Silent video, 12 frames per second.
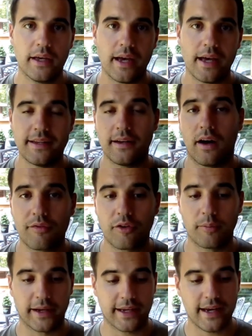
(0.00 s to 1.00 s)
and then offer
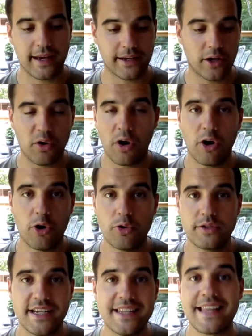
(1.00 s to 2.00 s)
them like, hey, I know I
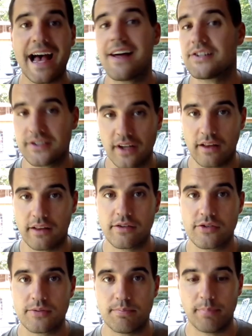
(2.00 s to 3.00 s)
owe
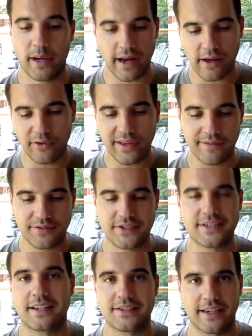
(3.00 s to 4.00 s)
$10,000, but I only have
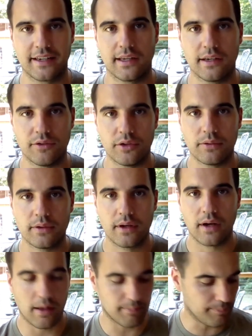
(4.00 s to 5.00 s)
$6,000 I can give you.
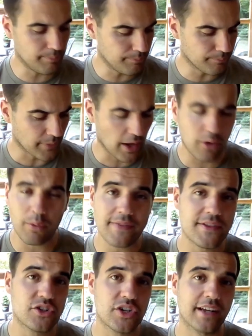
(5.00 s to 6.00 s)
I'll write
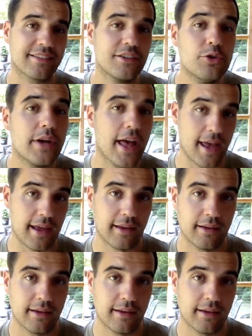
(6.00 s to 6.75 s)
the check today